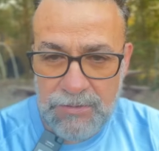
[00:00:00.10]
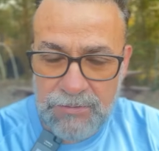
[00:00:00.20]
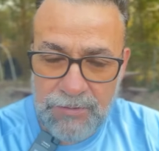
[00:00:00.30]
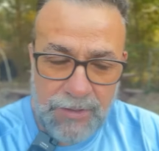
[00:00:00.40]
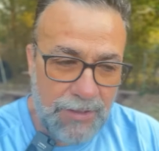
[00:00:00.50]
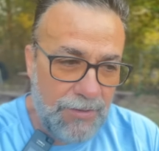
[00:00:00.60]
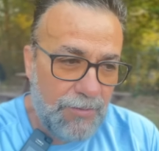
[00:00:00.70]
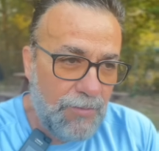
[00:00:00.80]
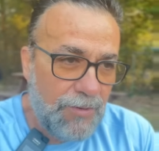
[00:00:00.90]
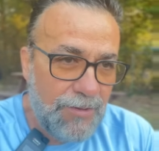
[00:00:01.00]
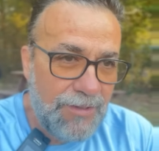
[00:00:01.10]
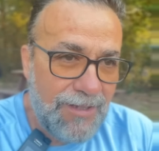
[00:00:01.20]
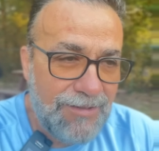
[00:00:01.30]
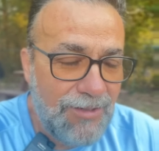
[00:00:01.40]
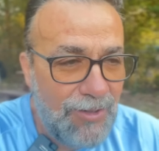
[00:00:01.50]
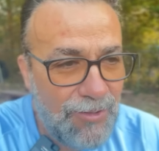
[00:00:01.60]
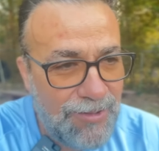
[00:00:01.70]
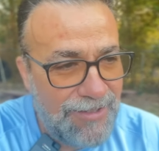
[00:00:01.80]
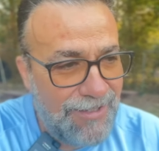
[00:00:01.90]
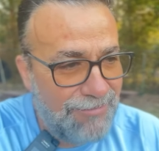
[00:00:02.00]
Today, the word that the
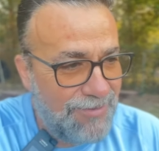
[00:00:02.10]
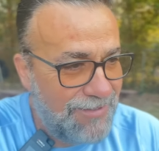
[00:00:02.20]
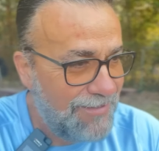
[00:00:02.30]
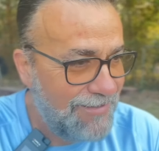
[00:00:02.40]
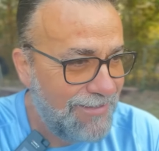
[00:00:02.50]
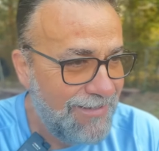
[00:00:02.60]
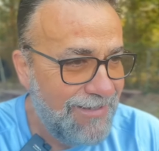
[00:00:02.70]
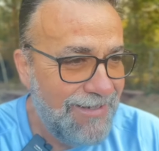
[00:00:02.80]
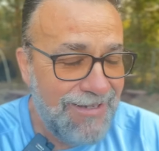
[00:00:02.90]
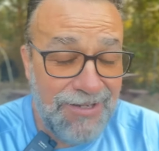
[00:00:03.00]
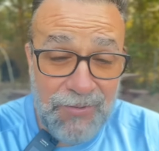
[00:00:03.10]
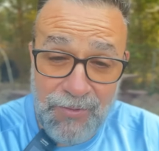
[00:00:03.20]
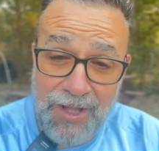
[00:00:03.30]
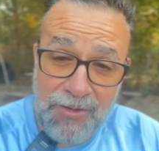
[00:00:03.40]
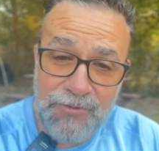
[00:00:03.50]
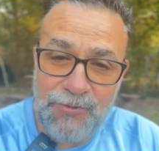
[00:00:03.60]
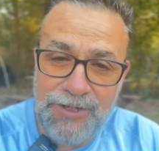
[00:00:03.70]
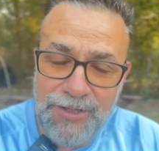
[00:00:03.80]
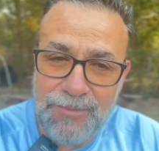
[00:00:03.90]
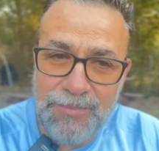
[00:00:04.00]
Lord gave me. Well, I was
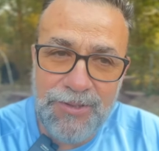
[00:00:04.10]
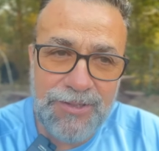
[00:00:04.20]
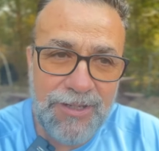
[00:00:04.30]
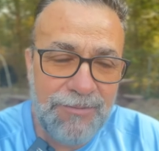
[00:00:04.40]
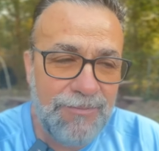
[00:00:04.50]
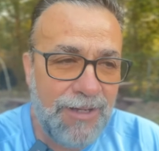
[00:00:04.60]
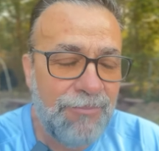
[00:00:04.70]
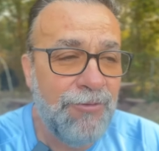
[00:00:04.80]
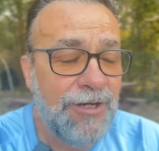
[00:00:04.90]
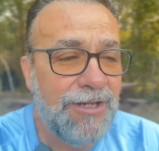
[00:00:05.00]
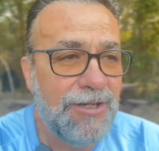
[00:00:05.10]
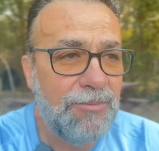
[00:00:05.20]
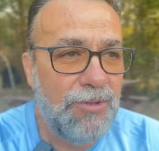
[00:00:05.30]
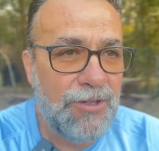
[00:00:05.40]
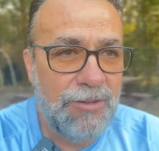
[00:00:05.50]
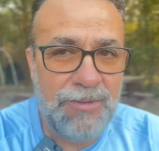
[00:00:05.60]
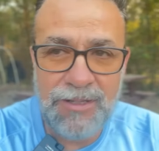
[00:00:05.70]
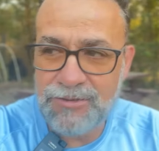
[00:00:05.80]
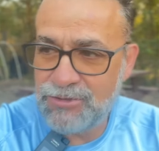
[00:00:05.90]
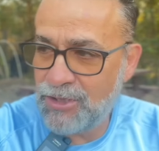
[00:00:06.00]
reading a book. I'm reading a book
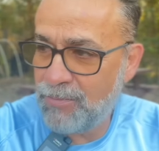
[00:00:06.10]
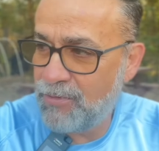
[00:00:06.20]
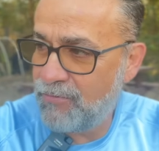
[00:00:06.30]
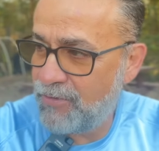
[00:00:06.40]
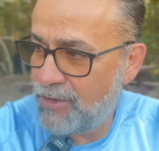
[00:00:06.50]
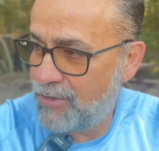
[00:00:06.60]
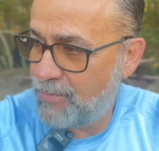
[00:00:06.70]
about John Bevere,